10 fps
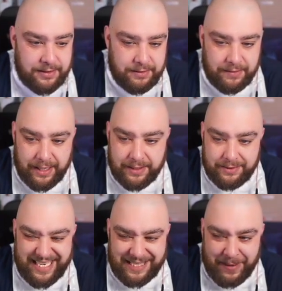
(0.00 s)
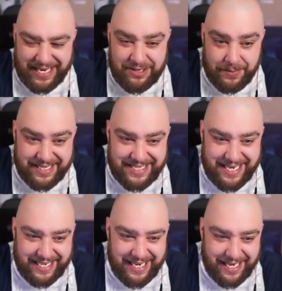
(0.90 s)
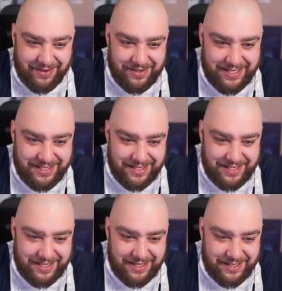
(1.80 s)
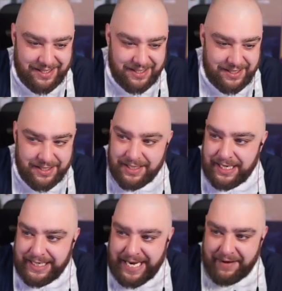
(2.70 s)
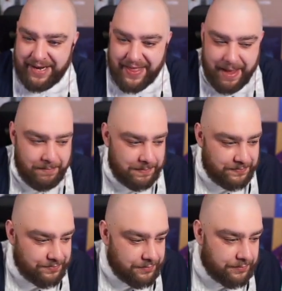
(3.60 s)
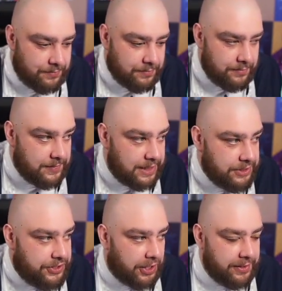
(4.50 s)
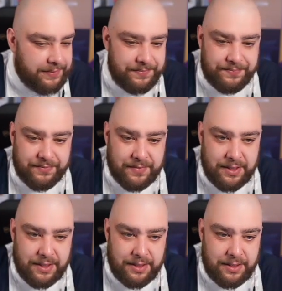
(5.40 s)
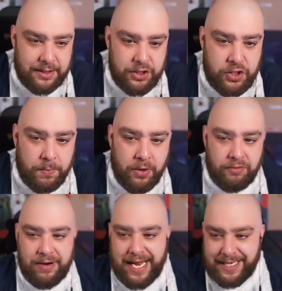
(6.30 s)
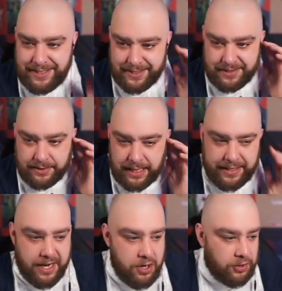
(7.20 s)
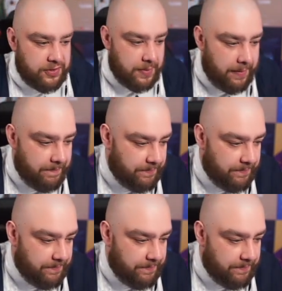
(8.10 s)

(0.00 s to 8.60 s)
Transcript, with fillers: Right, these packs are a bit stinky goings, aren't they? Get rid of them. Done. Jumbo Rares. And then the ultimate.